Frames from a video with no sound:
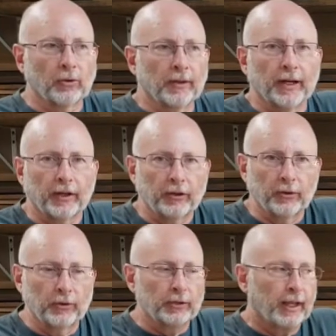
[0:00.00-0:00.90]
that I
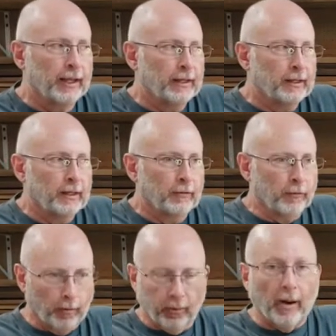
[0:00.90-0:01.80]
use for
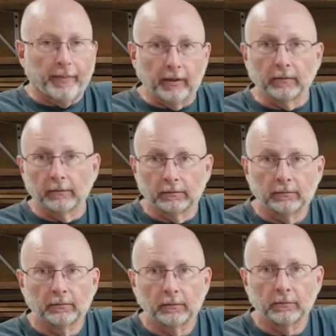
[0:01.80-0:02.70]
prepping
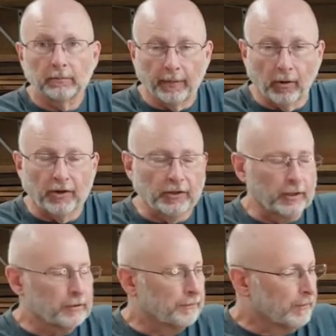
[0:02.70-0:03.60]
my projects.